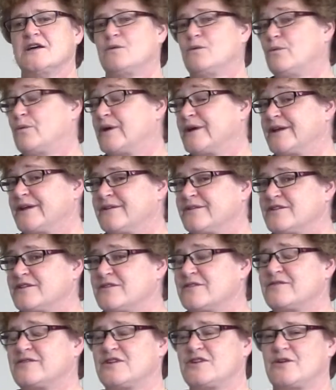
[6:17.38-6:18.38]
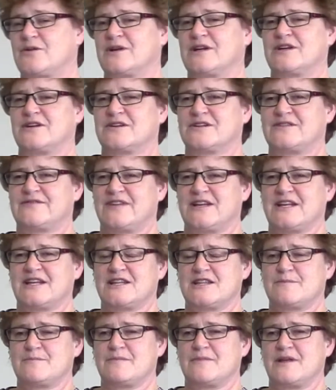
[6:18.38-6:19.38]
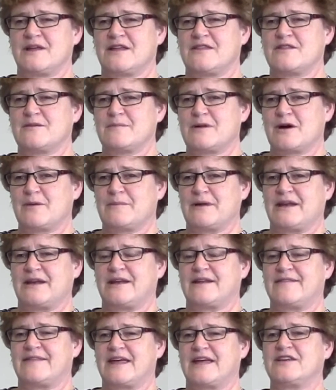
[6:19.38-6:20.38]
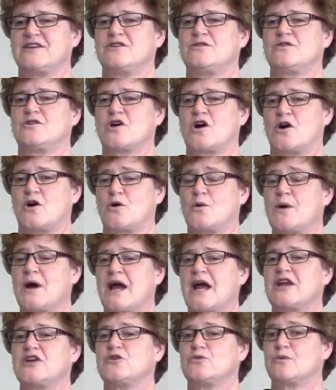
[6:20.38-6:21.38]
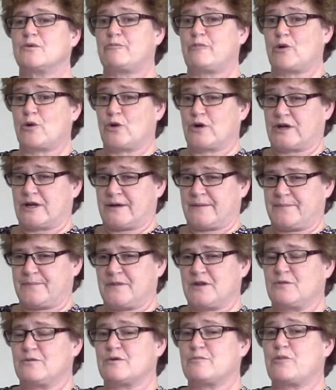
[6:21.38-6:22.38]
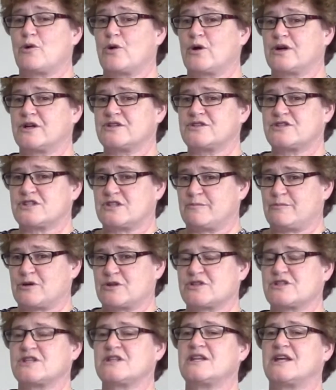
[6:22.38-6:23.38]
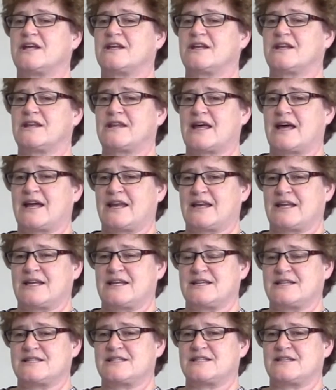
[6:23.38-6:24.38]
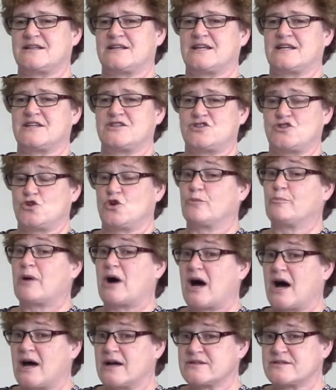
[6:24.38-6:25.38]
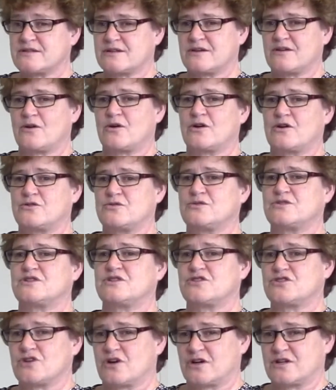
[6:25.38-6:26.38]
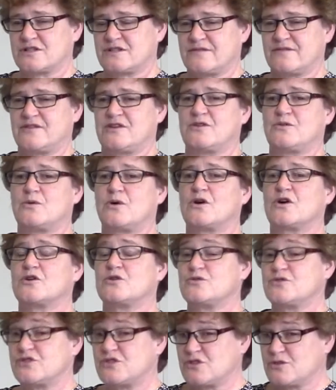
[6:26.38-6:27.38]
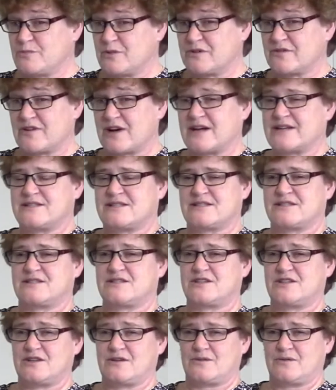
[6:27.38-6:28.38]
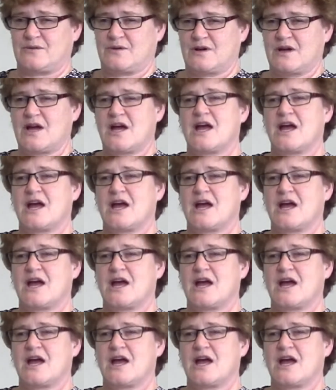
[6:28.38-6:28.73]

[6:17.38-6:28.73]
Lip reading: What do you do if you don't intervene in the moment? Then you go and you report it. You report it to the person that is your boss, or who's in charge of you, or who supervises you.